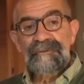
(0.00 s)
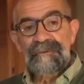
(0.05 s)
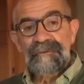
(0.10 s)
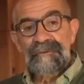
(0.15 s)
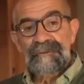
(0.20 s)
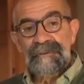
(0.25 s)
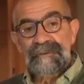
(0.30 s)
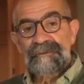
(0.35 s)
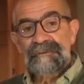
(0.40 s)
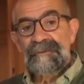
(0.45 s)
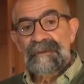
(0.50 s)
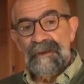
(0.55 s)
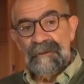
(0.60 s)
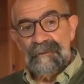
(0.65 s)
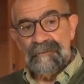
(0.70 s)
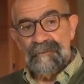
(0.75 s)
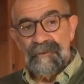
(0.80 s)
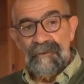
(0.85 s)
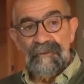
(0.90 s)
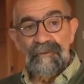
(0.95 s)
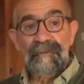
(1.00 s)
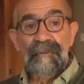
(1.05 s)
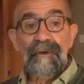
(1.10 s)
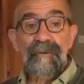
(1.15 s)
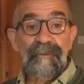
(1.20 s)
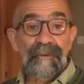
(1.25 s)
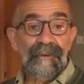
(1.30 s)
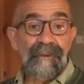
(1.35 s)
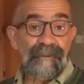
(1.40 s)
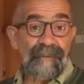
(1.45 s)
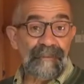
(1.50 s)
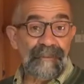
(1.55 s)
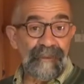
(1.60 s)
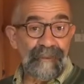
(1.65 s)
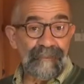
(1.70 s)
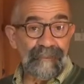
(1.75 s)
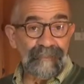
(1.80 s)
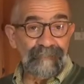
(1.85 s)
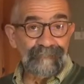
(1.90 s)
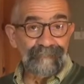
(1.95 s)
to do this not alone but with other
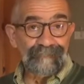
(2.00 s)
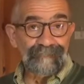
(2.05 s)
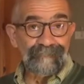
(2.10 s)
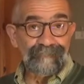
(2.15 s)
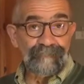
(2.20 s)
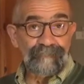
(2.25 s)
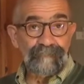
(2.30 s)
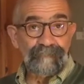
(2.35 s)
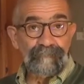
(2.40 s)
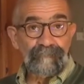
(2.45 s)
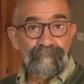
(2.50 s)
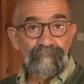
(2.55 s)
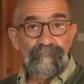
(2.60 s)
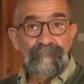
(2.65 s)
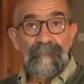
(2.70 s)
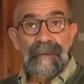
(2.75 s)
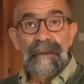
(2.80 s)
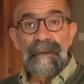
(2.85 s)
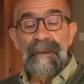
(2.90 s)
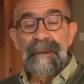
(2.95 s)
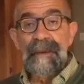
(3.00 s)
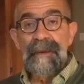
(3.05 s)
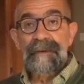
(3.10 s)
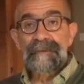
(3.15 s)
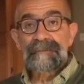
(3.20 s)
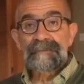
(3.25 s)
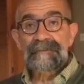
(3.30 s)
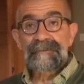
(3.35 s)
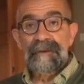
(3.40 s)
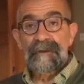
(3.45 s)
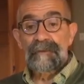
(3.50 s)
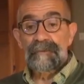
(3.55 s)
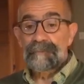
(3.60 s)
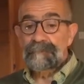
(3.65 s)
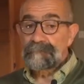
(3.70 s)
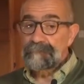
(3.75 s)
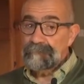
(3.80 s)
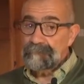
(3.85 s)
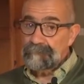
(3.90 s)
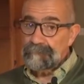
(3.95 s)
people. And
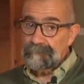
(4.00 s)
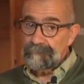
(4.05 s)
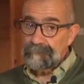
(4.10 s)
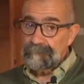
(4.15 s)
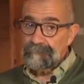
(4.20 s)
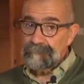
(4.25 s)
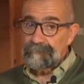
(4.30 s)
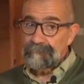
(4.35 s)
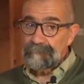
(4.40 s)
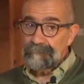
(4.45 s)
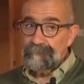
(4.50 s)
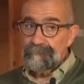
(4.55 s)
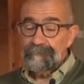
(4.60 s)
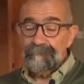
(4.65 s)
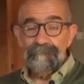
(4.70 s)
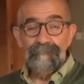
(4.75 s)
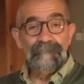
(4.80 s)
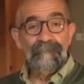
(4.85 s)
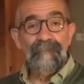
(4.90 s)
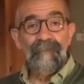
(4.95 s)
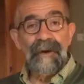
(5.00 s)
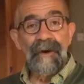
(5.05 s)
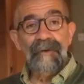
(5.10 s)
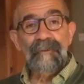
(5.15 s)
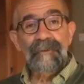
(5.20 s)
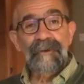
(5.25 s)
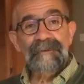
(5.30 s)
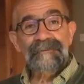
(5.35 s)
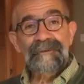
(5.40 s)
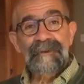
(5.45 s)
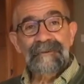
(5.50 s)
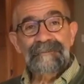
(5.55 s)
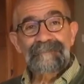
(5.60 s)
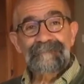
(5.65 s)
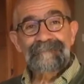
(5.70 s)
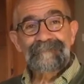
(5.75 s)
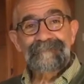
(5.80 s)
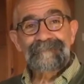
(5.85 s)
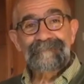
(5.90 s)
so, power pose on.